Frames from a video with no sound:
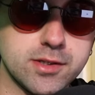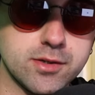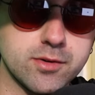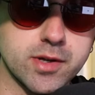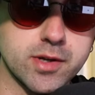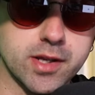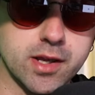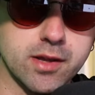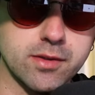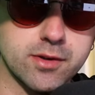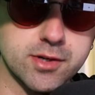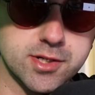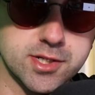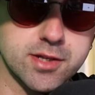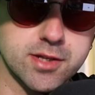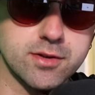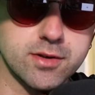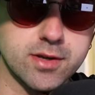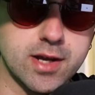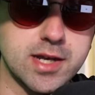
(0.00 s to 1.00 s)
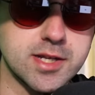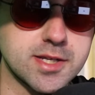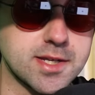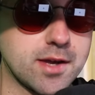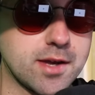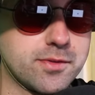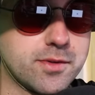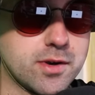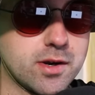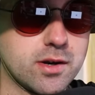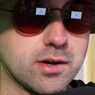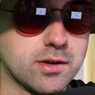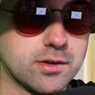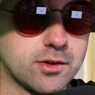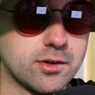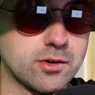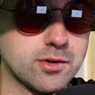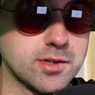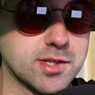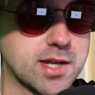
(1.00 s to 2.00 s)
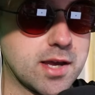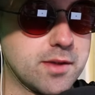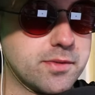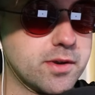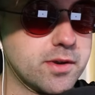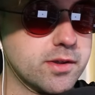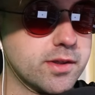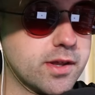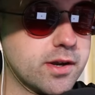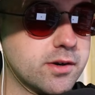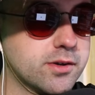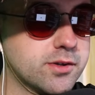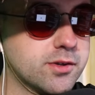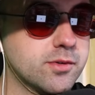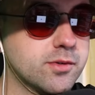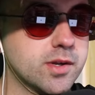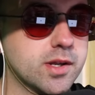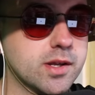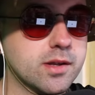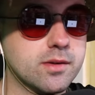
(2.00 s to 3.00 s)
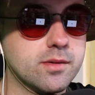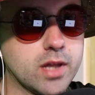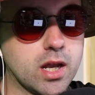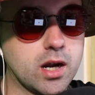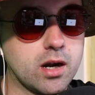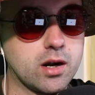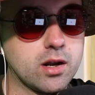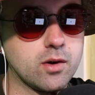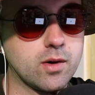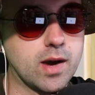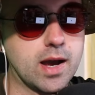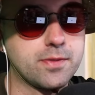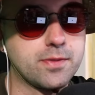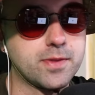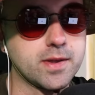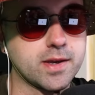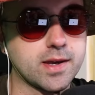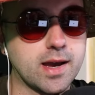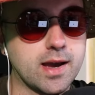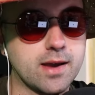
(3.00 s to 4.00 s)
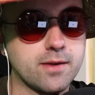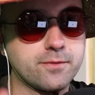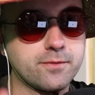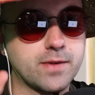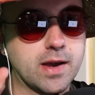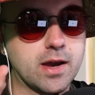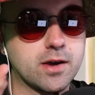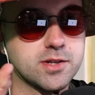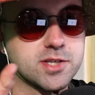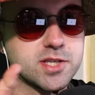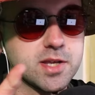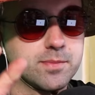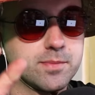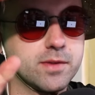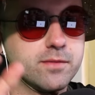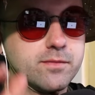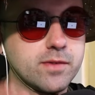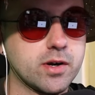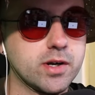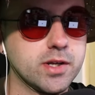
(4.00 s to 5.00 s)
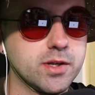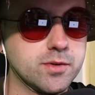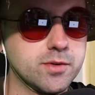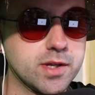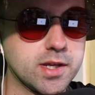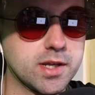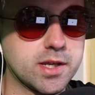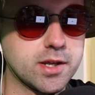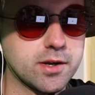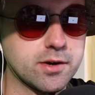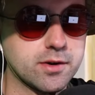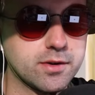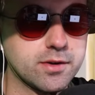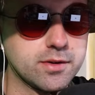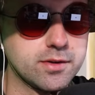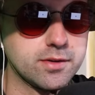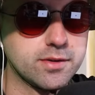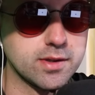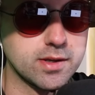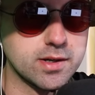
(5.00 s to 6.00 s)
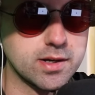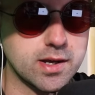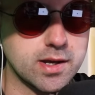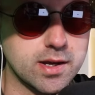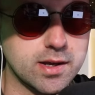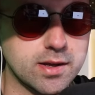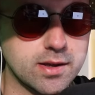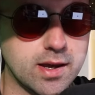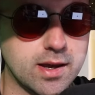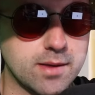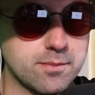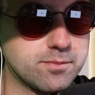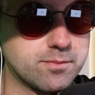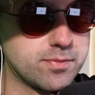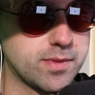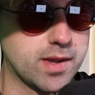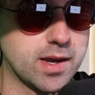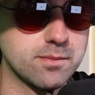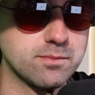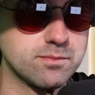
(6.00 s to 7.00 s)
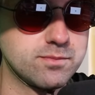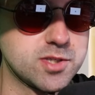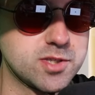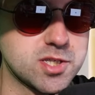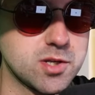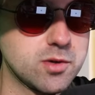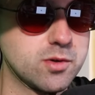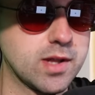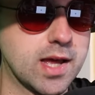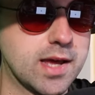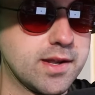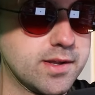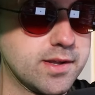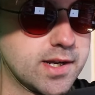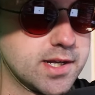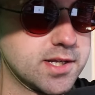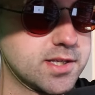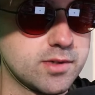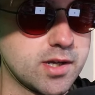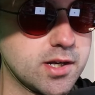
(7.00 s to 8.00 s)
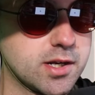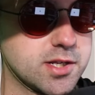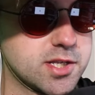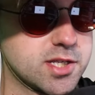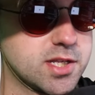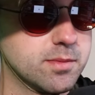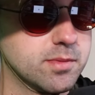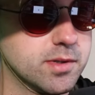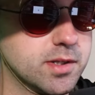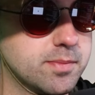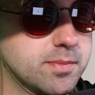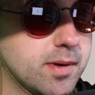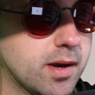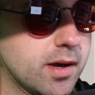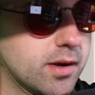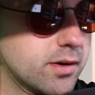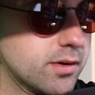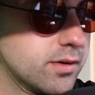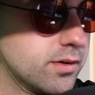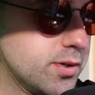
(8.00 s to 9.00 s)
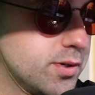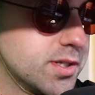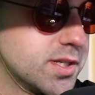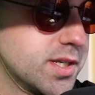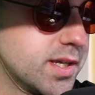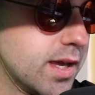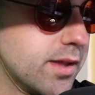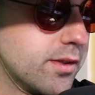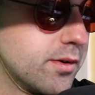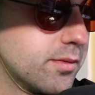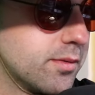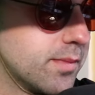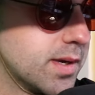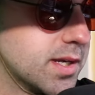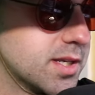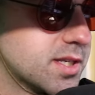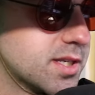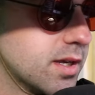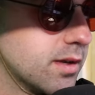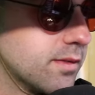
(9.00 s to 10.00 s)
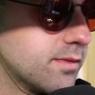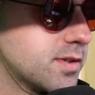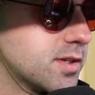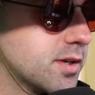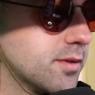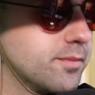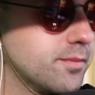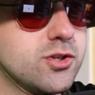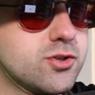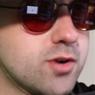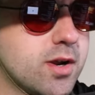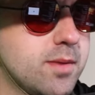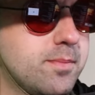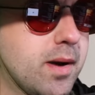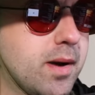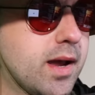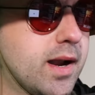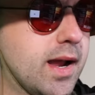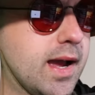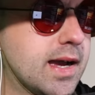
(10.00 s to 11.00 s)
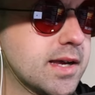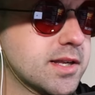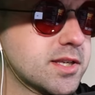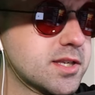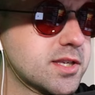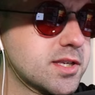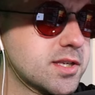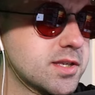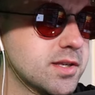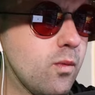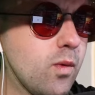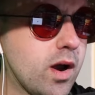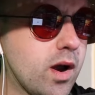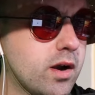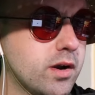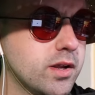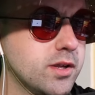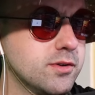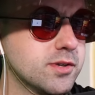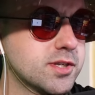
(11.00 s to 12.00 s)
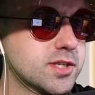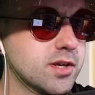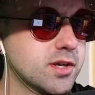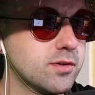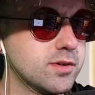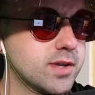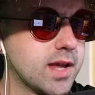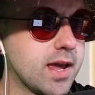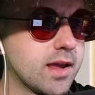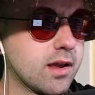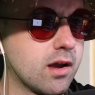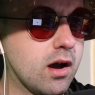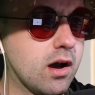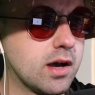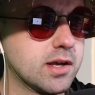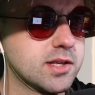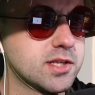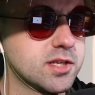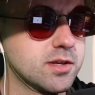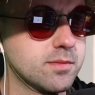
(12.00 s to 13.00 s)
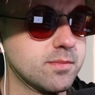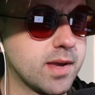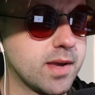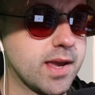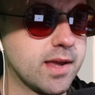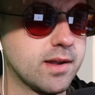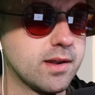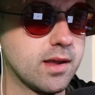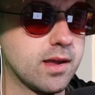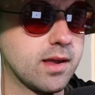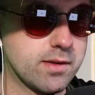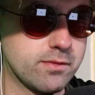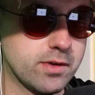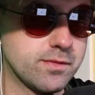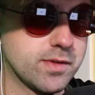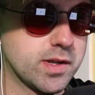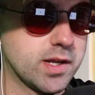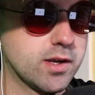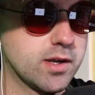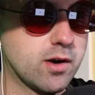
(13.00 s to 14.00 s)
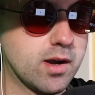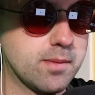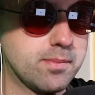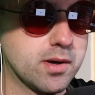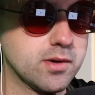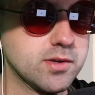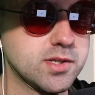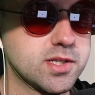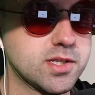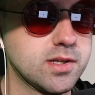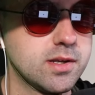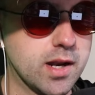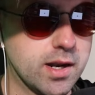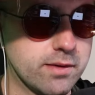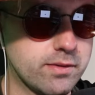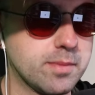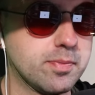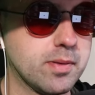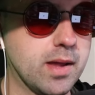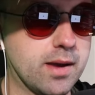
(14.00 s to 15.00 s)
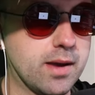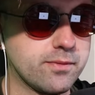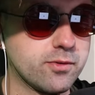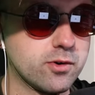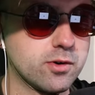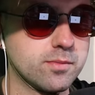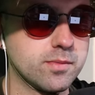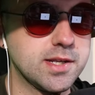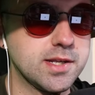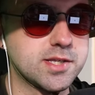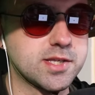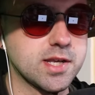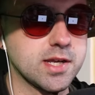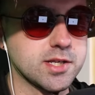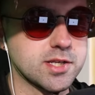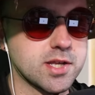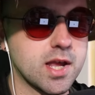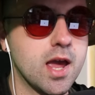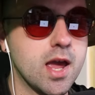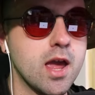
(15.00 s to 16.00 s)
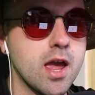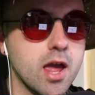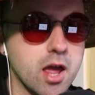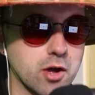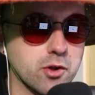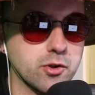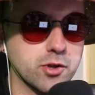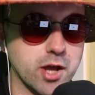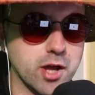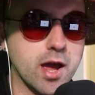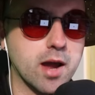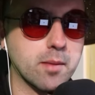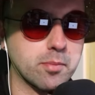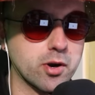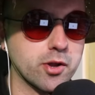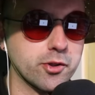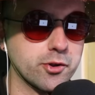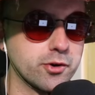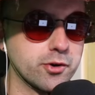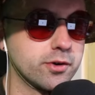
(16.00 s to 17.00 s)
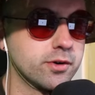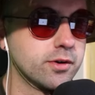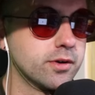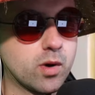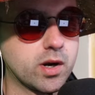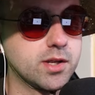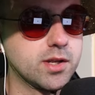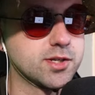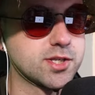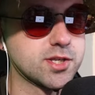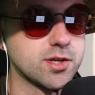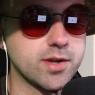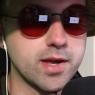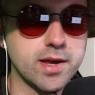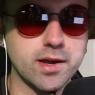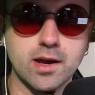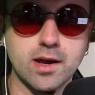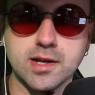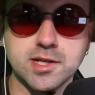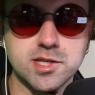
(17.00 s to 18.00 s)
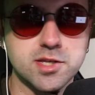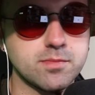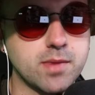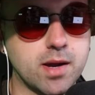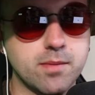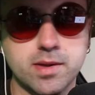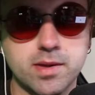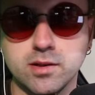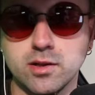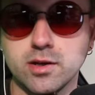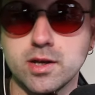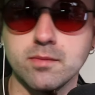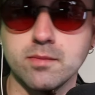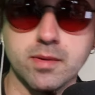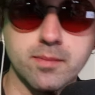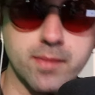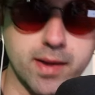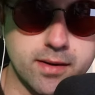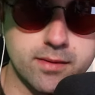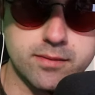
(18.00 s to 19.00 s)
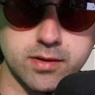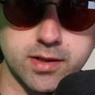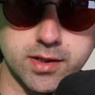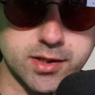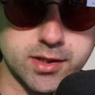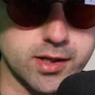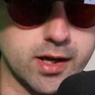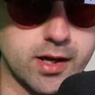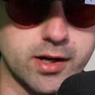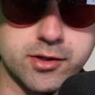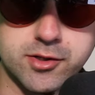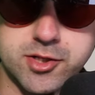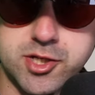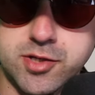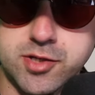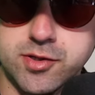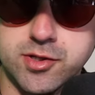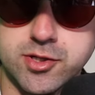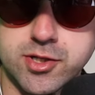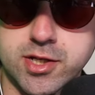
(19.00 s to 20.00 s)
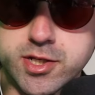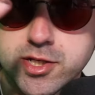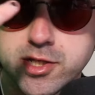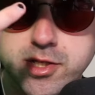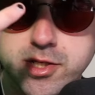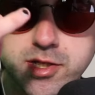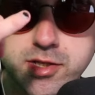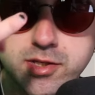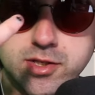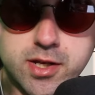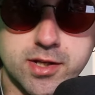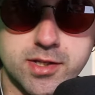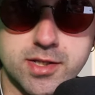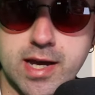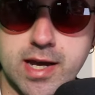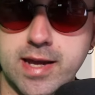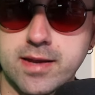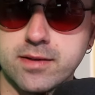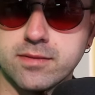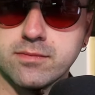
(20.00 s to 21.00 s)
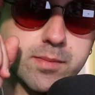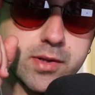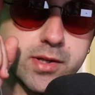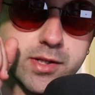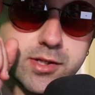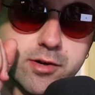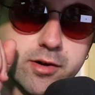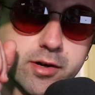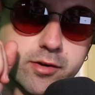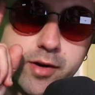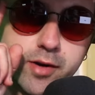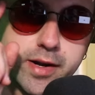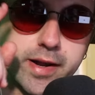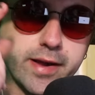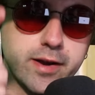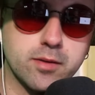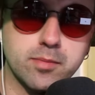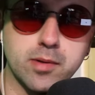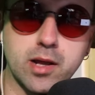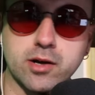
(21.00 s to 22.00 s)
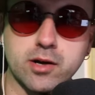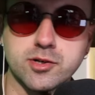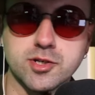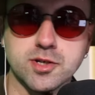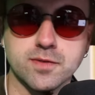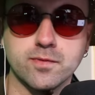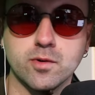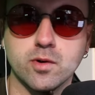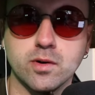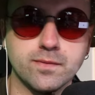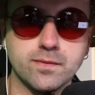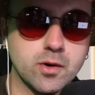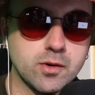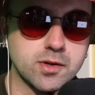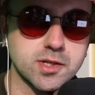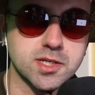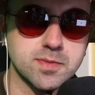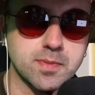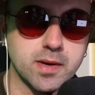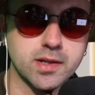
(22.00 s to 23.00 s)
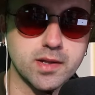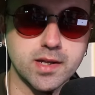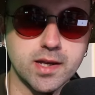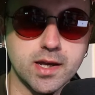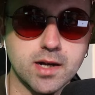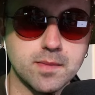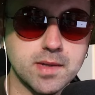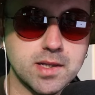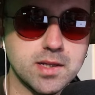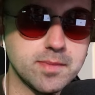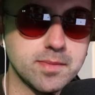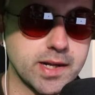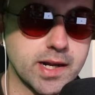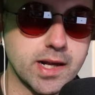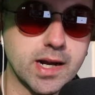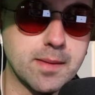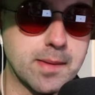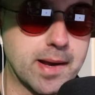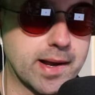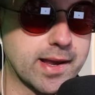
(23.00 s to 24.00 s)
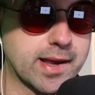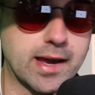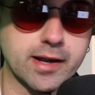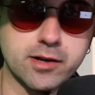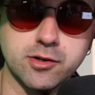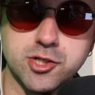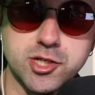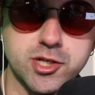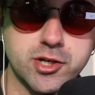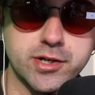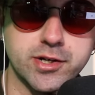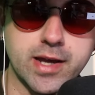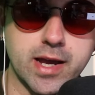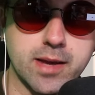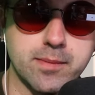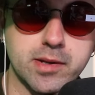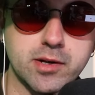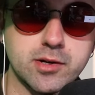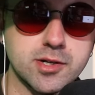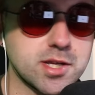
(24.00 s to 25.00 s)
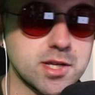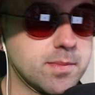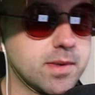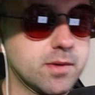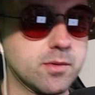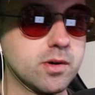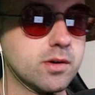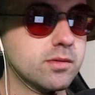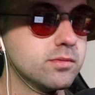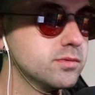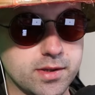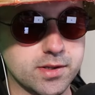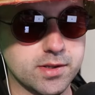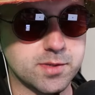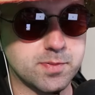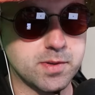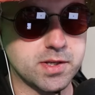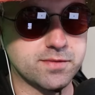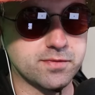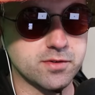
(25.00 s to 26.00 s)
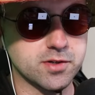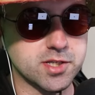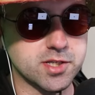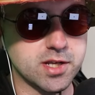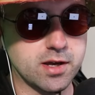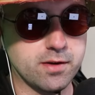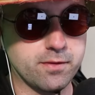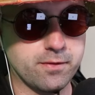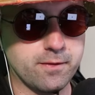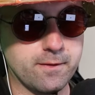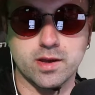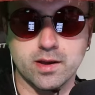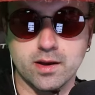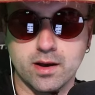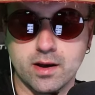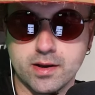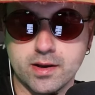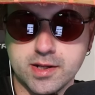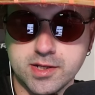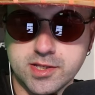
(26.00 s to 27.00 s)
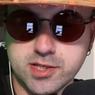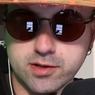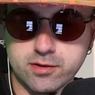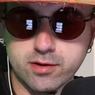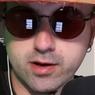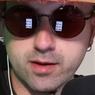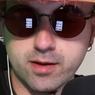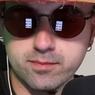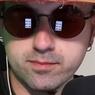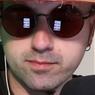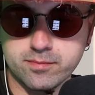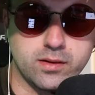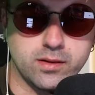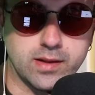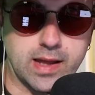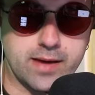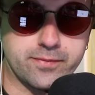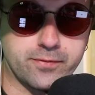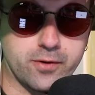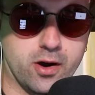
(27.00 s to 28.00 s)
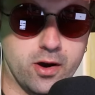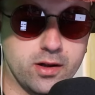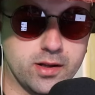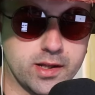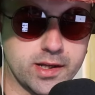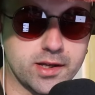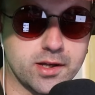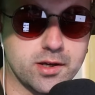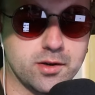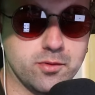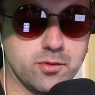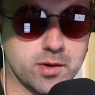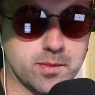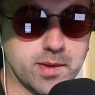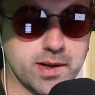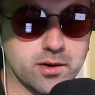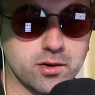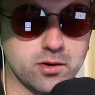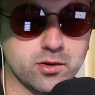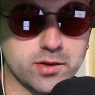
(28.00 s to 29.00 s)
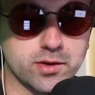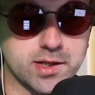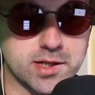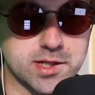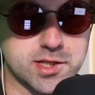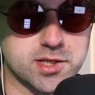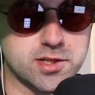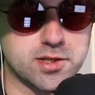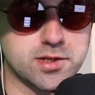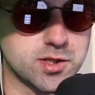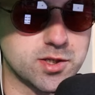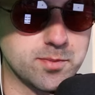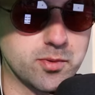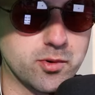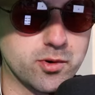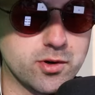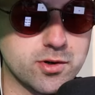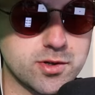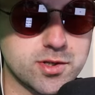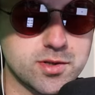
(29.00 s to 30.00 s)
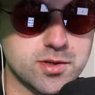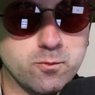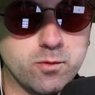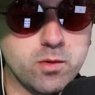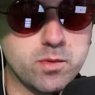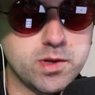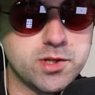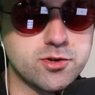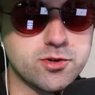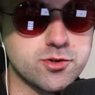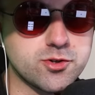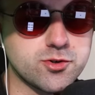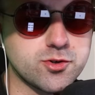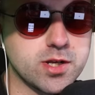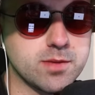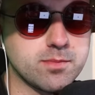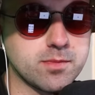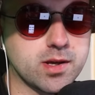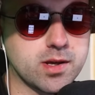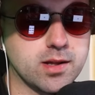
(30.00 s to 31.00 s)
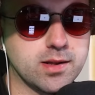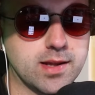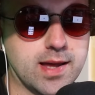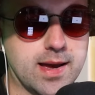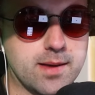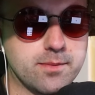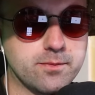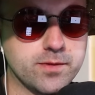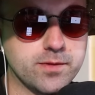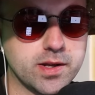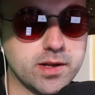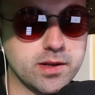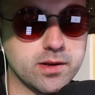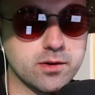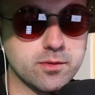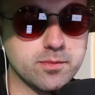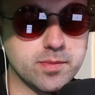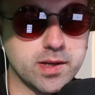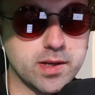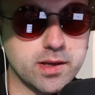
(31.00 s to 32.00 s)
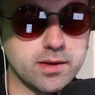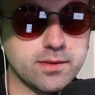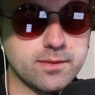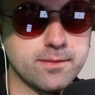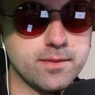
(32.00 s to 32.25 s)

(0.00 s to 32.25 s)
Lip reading: doing it. There's other guys out there and girls out there that are doing it. I don't know. I think I found something very unique here that I'm so glad that I kind of stumbled upon or put together myself. So Dreadbot asks, why are you so dang awesome? And every video I post on every platform, he says, hell yeah, brother. Why are you so dang awesome? I mean, look at me, man. I got the conical shield of justice. It's on tight. Military grade hater blockers are forward focused upon the enemy. The banana back hacker cheater diabetes. I mean, it speaks for itself. Okay, on Instagram, Laughaholic, one of my earliest supporters. What would your dream collab video be?